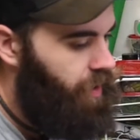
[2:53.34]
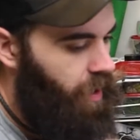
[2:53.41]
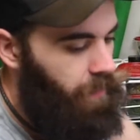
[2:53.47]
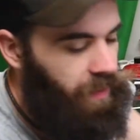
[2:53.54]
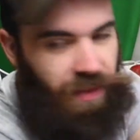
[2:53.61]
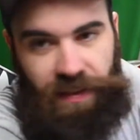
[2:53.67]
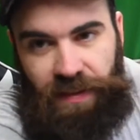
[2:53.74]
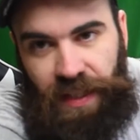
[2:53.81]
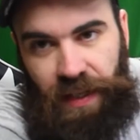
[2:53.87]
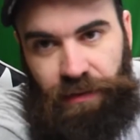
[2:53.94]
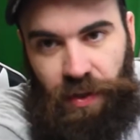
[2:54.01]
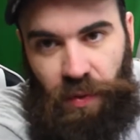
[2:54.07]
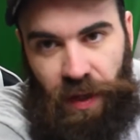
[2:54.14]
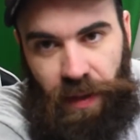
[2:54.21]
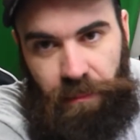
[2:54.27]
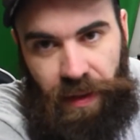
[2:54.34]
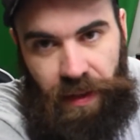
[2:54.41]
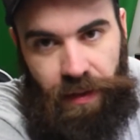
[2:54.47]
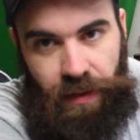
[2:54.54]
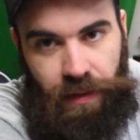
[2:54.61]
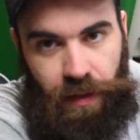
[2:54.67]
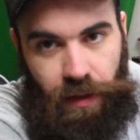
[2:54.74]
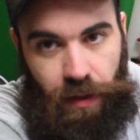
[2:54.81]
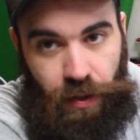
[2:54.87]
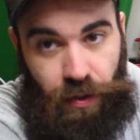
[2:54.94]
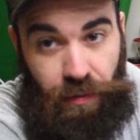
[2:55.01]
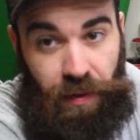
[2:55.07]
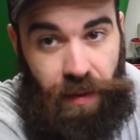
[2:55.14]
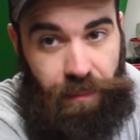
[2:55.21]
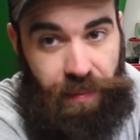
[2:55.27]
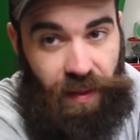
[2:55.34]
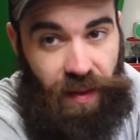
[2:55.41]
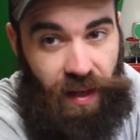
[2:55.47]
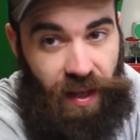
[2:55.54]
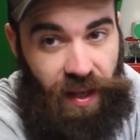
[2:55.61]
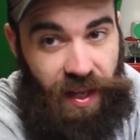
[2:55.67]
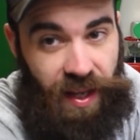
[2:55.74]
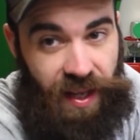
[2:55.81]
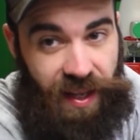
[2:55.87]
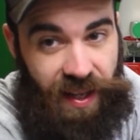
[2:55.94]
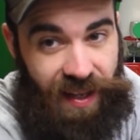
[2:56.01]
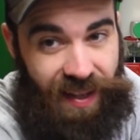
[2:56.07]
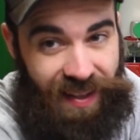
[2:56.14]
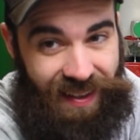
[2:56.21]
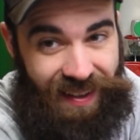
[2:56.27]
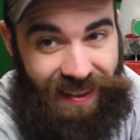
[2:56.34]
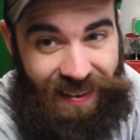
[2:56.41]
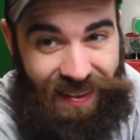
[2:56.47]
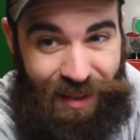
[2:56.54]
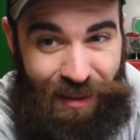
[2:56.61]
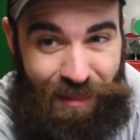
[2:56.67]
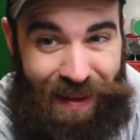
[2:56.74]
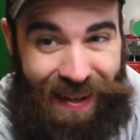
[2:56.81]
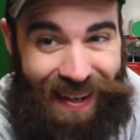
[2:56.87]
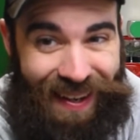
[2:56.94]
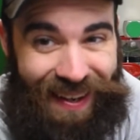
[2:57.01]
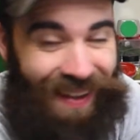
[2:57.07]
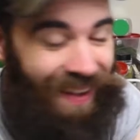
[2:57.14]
But this gives you a better grip on your mini.